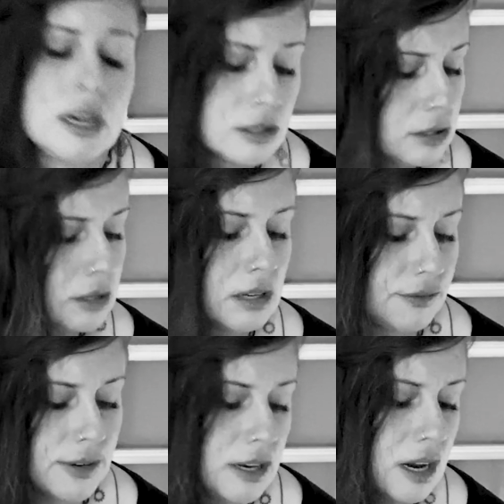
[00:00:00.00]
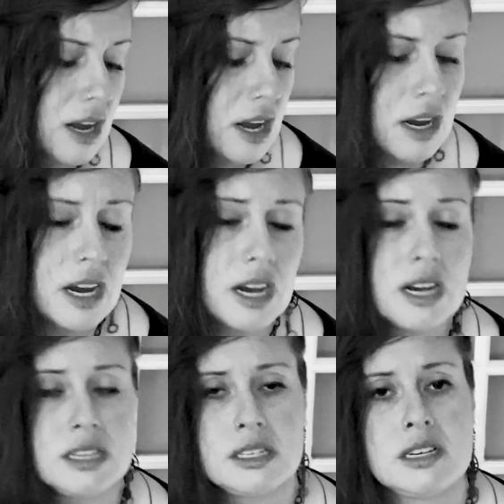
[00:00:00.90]
stuck
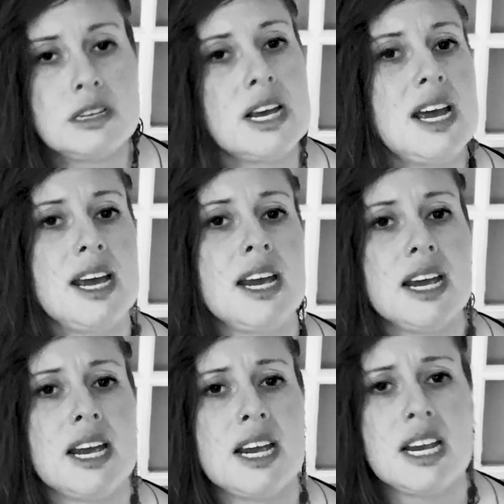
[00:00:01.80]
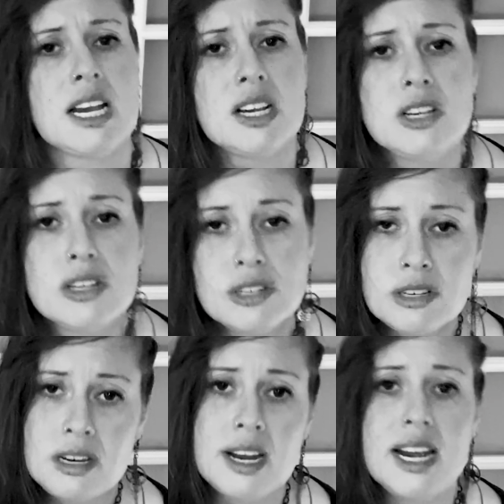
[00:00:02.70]
days and days,
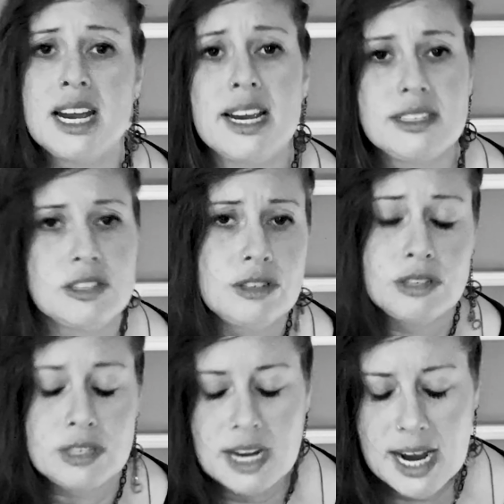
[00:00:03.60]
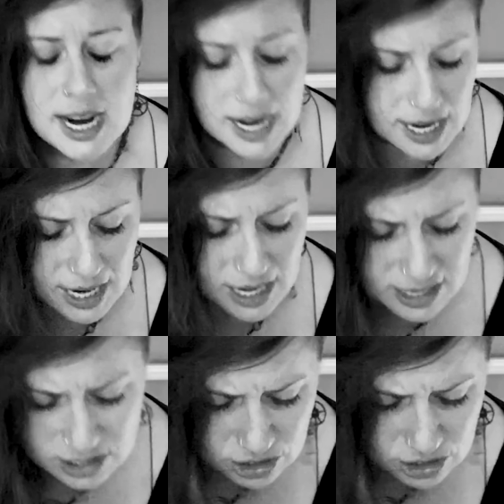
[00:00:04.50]
days and days